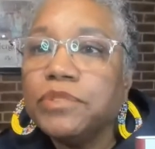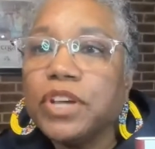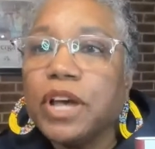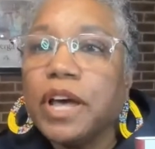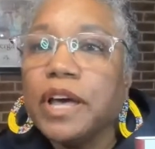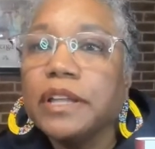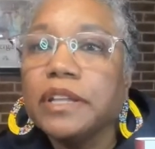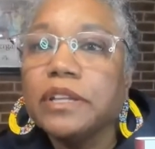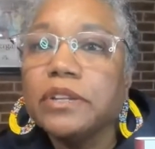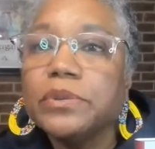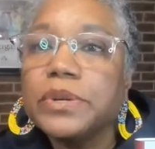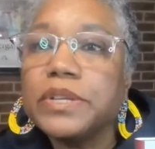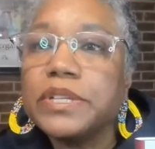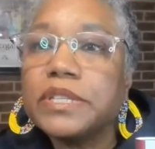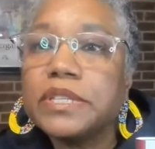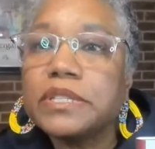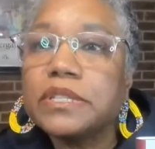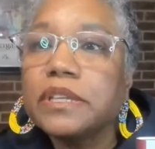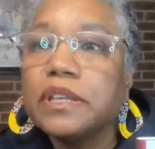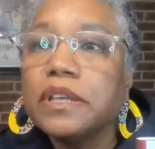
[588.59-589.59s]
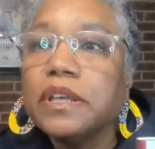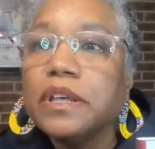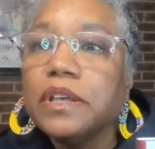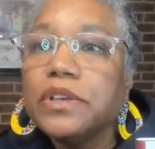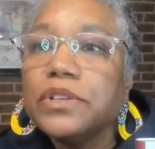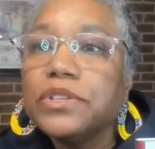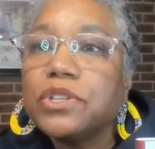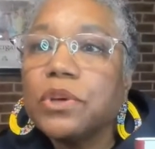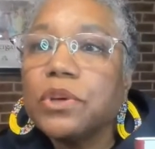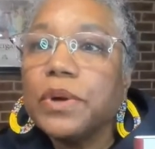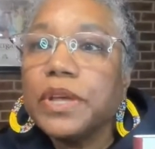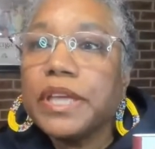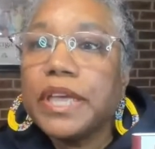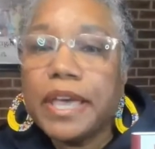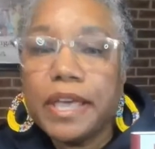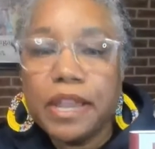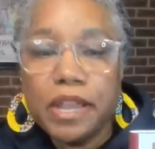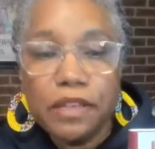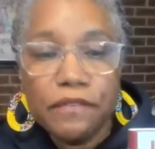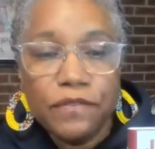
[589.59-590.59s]
John Lewis. So
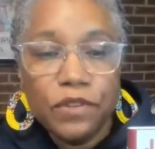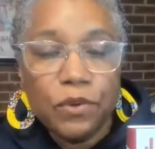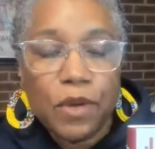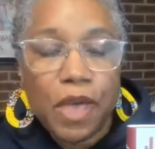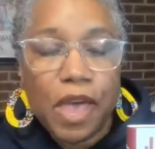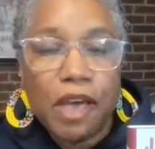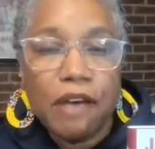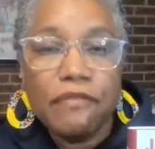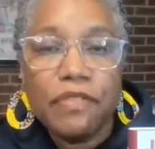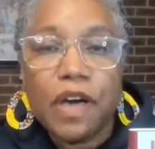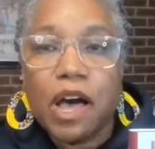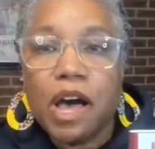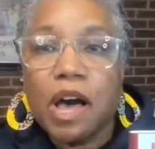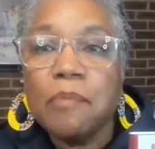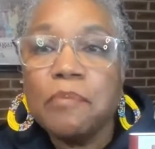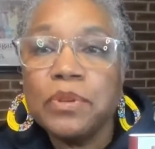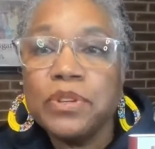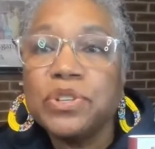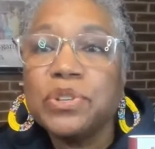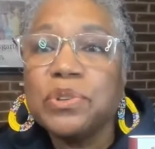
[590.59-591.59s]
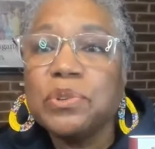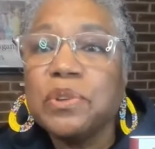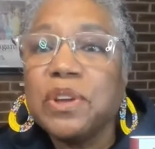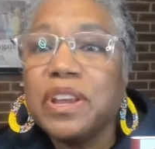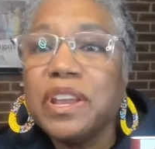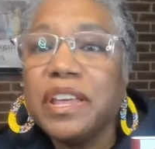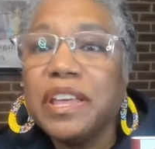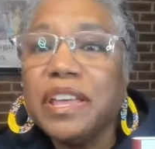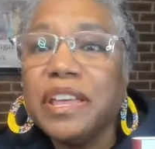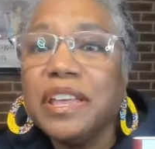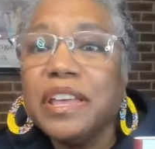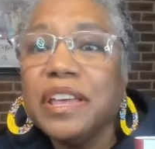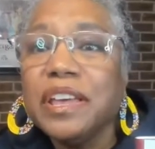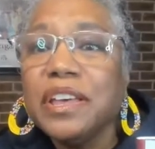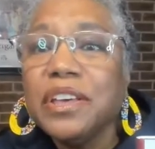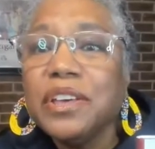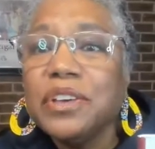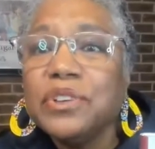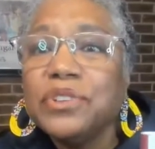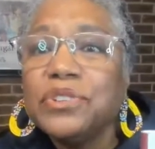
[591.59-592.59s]
again, if you have the
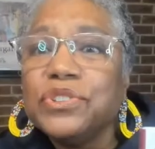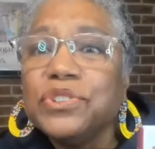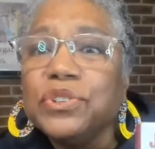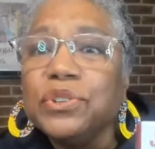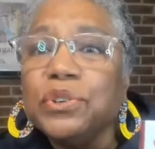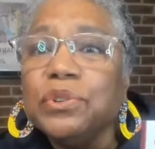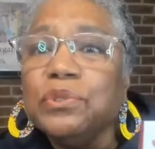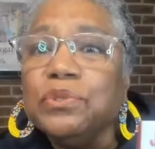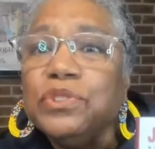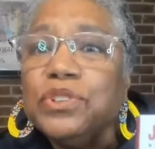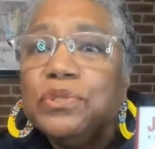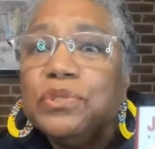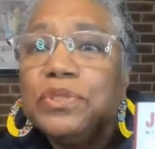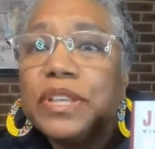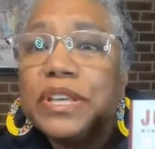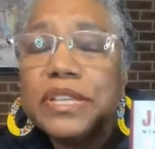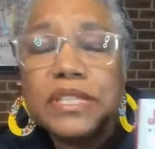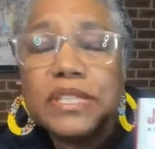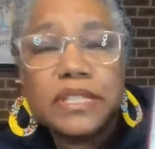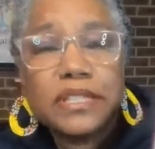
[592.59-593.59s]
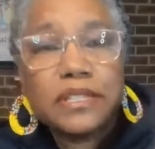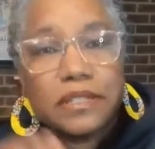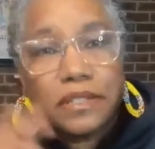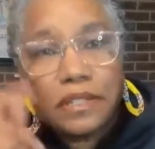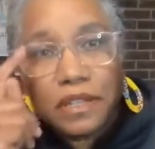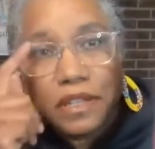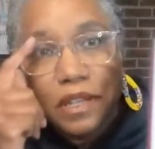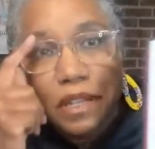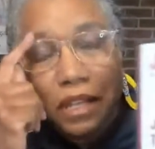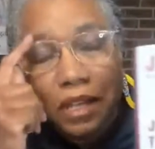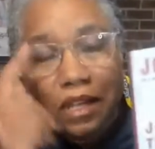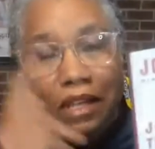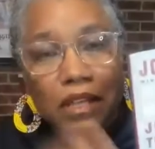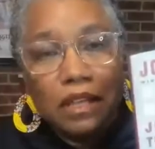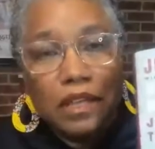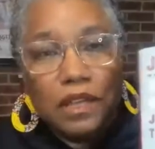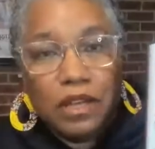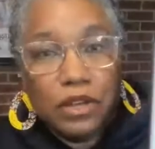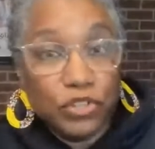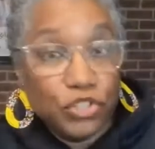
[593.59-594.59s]
opportunity to do this,
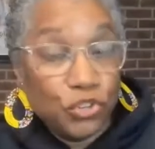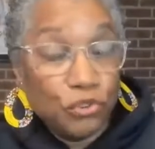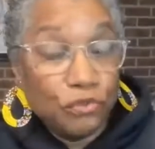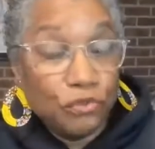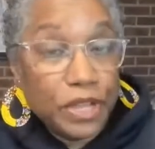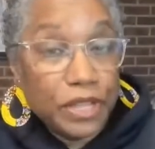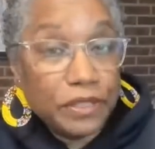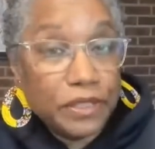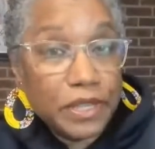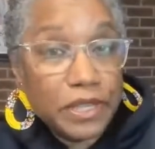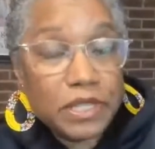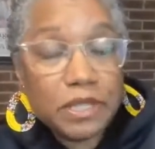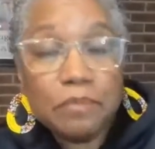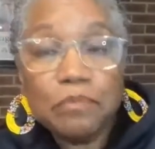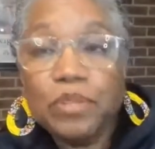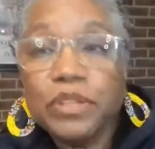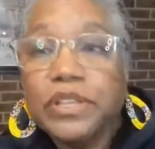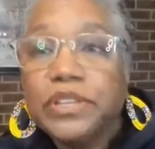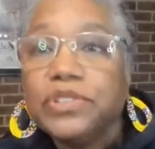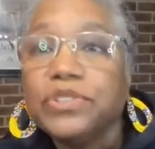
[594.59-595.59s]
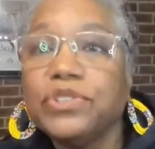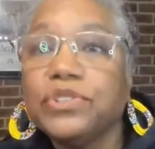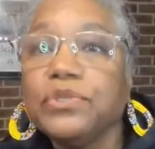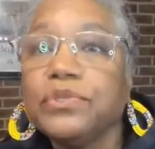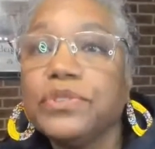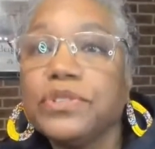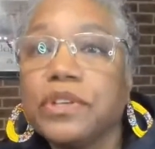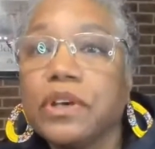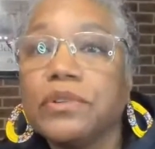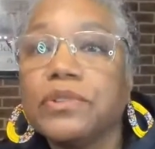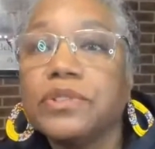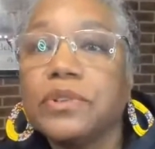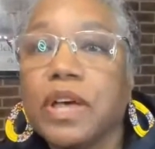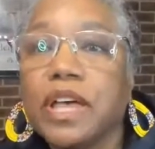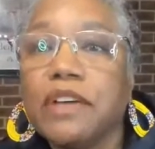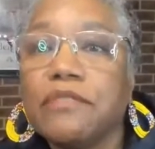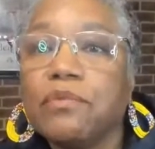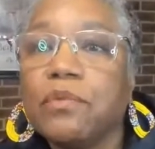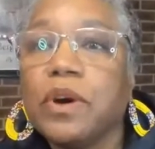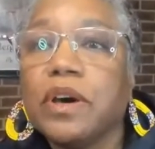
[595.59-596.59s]
to read this, please do so. So
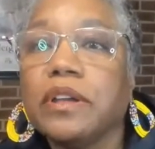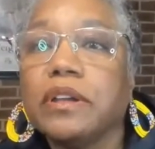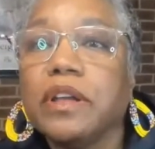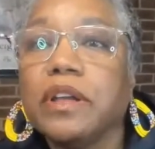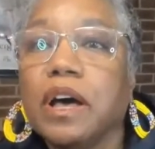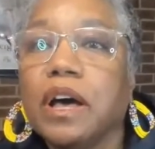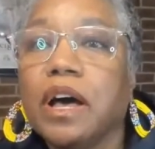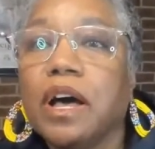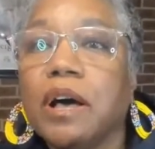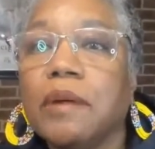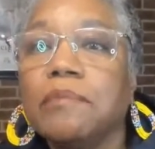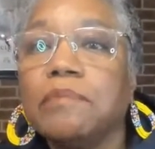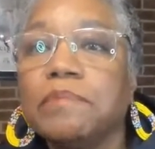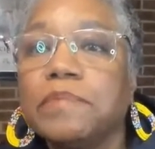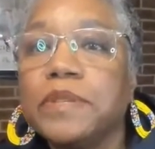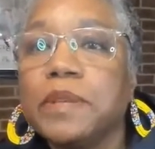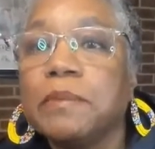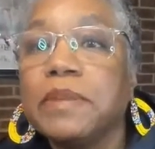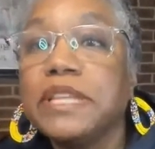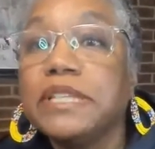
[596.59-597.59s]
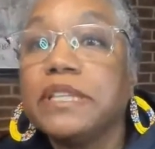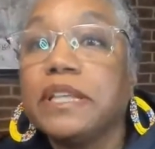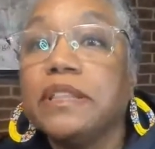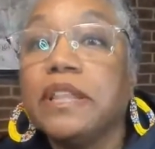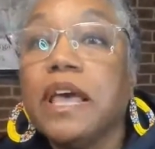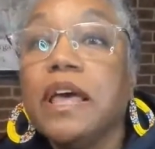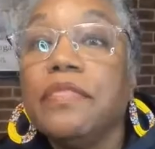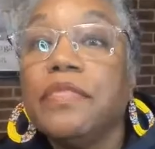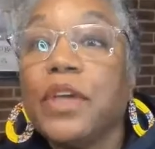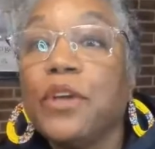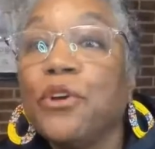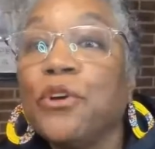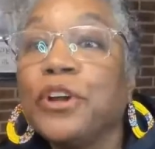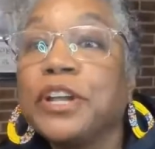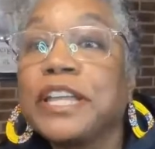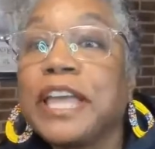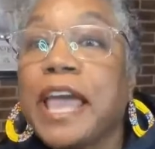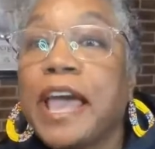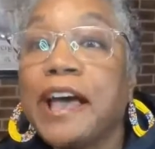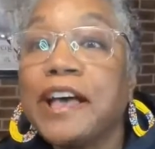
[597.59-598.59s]
I have one, somebody said they
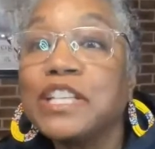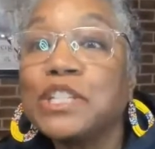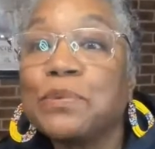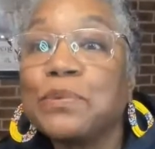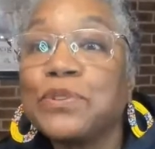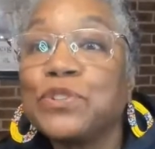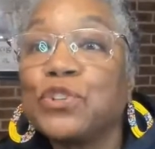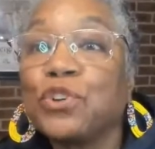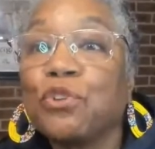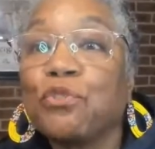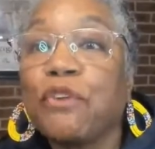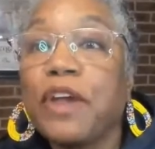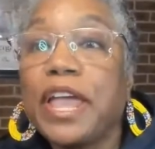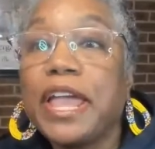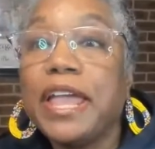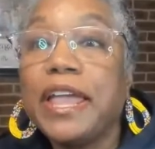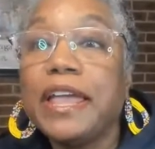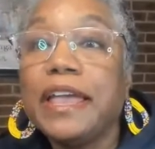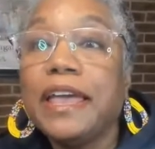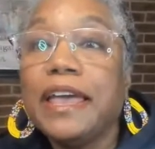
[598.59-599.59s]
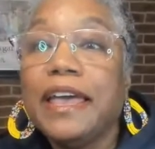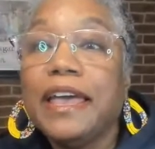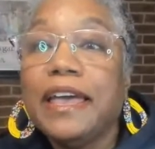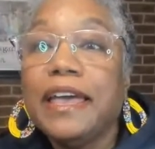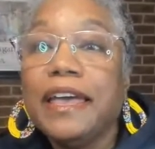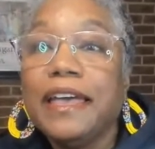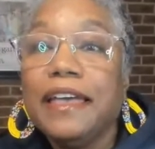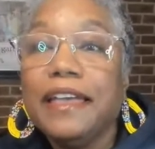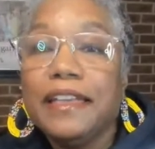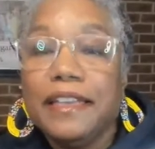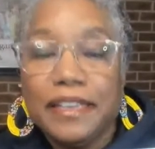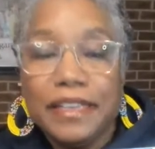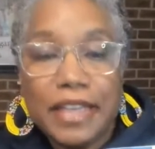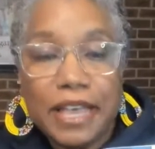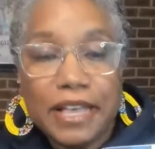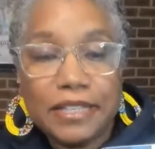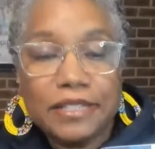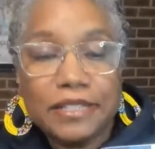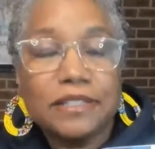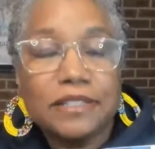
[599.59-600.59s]
heard Caste was great.
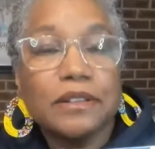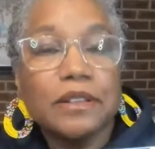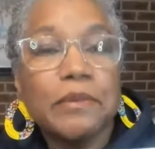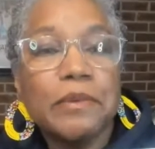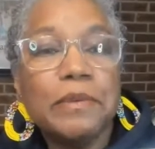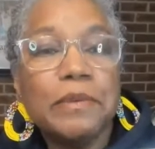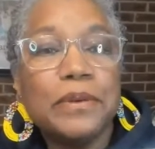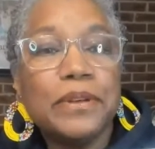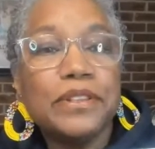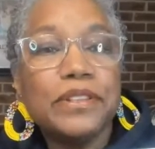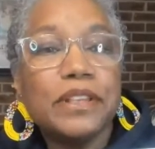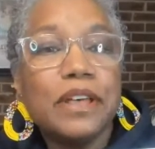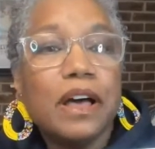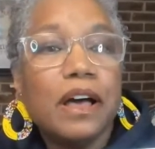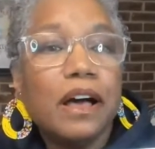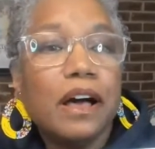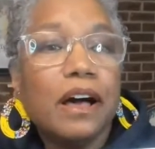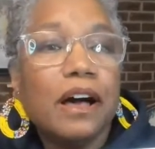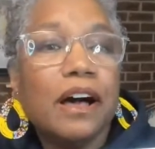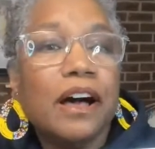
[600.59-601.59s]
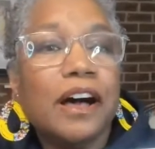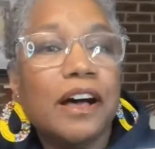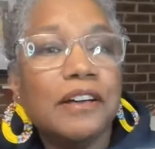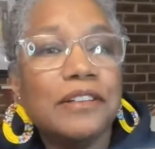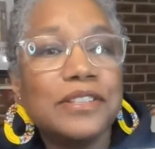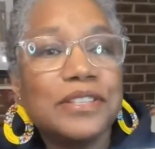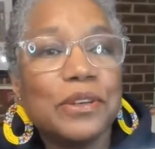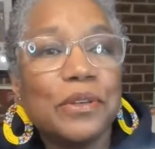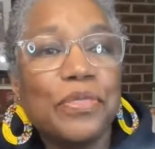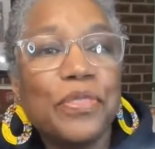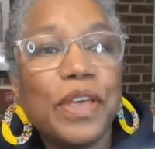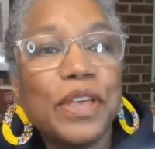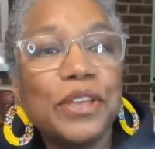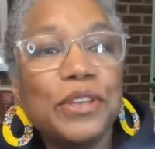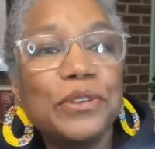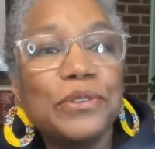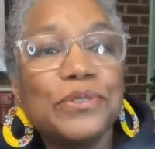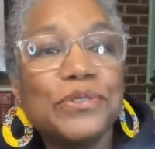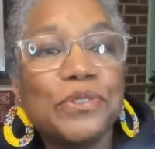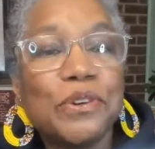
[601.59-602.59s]
Yes, so let me put, so
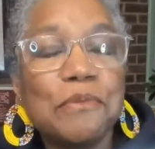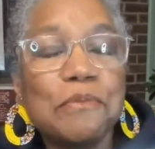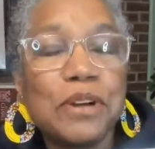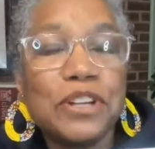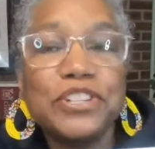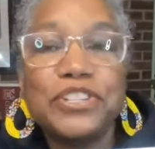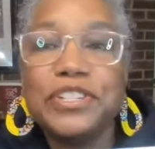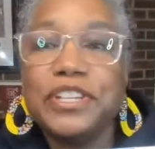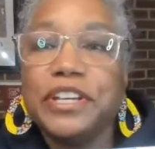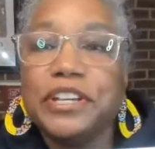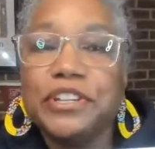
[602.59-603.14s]
thank you so much,